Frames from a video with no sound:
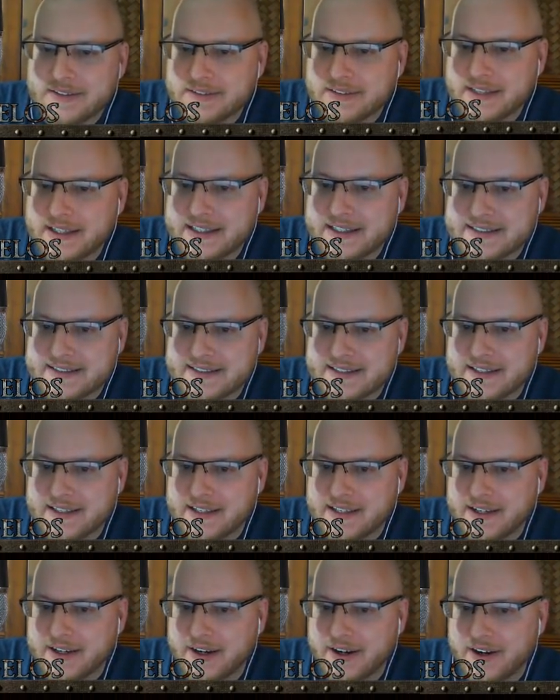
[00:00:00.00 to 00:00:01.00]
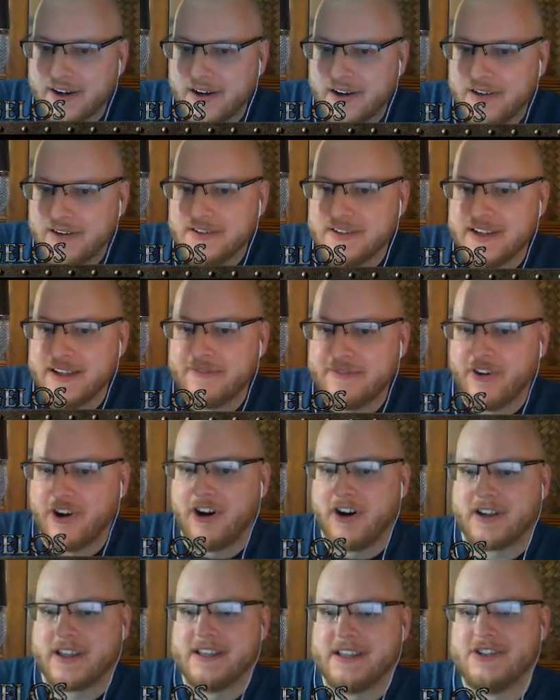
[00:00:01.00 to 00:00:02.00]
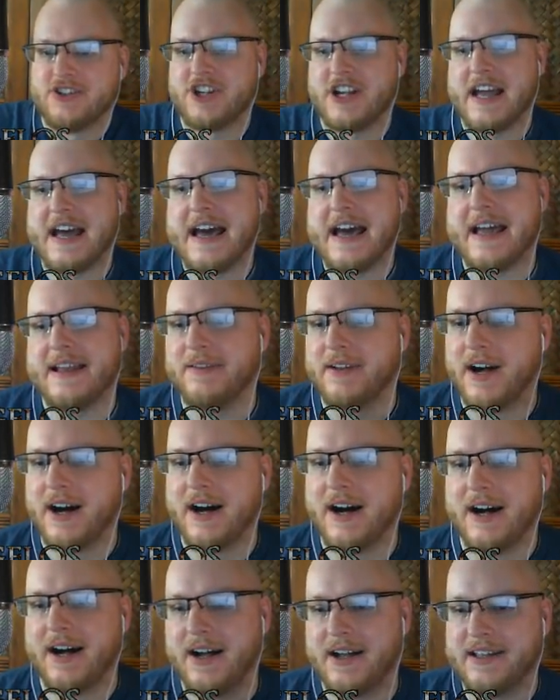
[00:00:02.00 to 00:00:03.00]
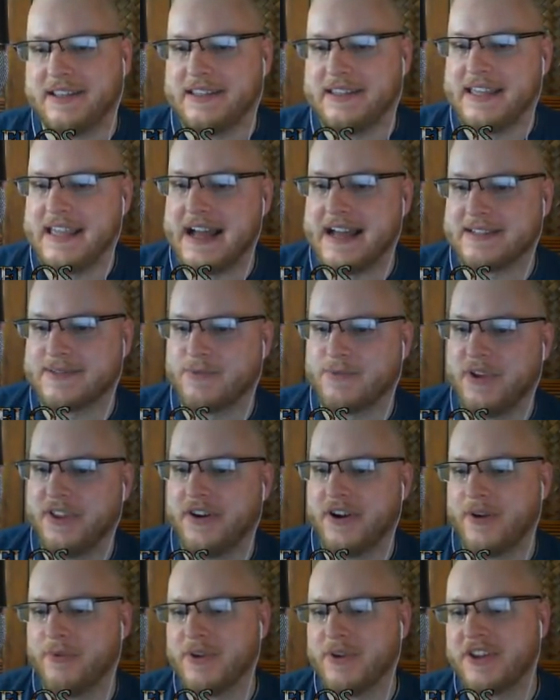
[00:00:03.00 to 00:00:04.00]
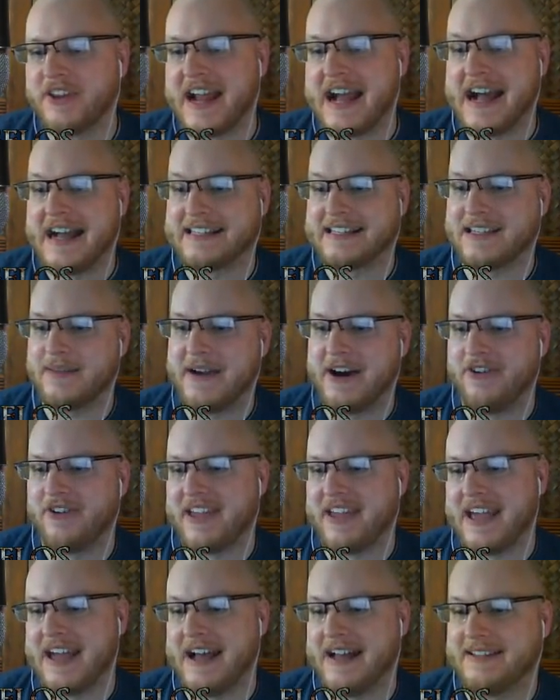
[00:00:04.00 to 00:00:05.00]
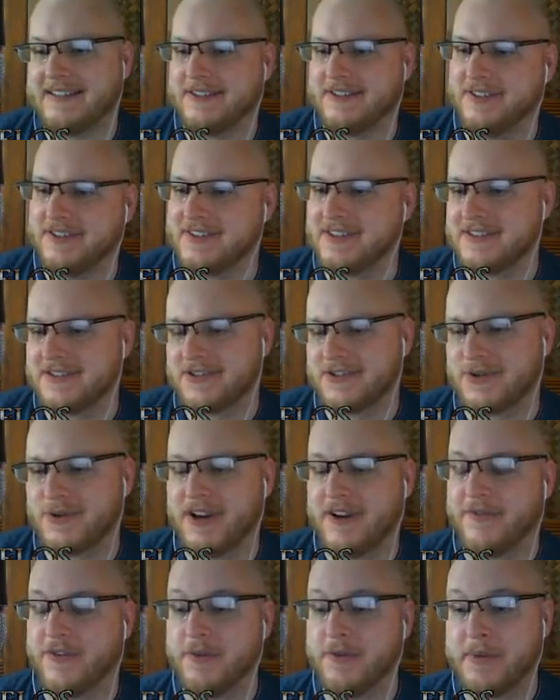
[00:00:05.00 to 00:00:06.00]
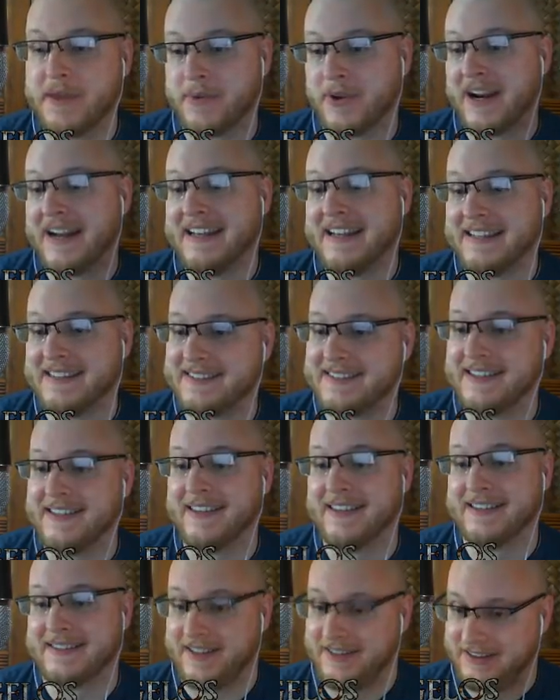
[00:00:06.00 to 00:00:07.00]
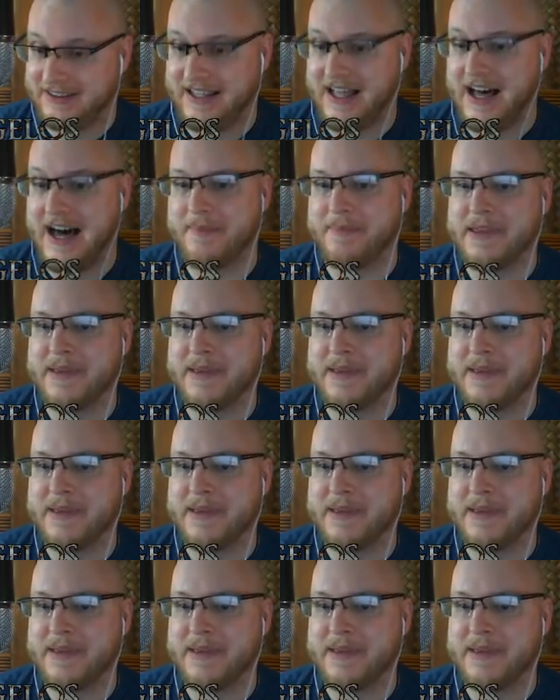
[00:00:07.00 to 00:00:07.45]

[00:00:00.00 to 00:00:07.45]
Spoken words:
Let's see here. Nivhawk in chat, he asked whether or not we could ask about castles, since there's quite a few people, and I did see this a lot.